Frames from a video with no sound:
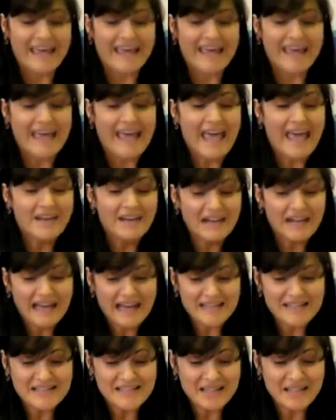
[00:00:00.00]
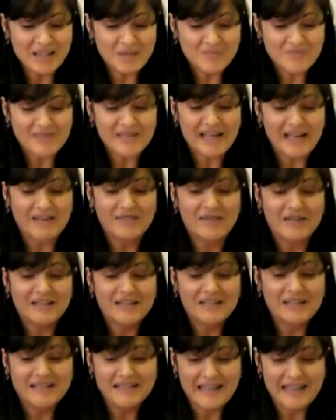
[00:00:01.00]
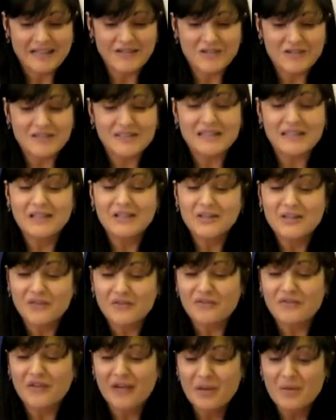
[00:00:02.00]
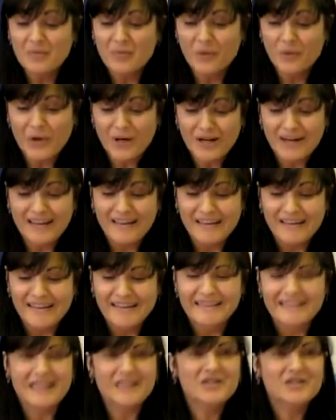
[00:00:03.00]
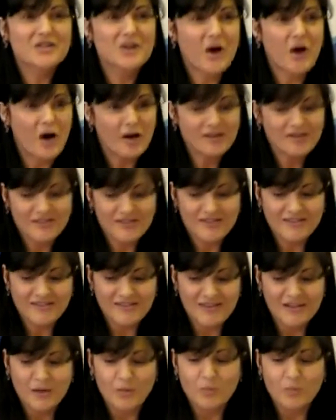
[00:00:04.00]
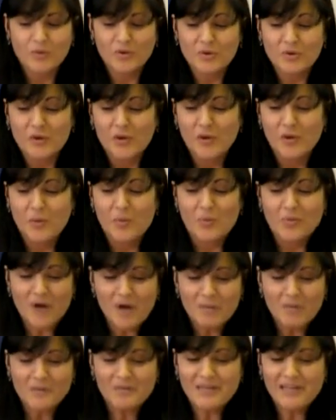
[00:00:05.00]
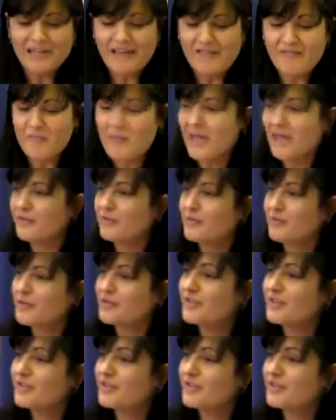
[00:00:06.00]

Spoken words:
analyzing himself and his actions in the framework that Scott would probably have meant for the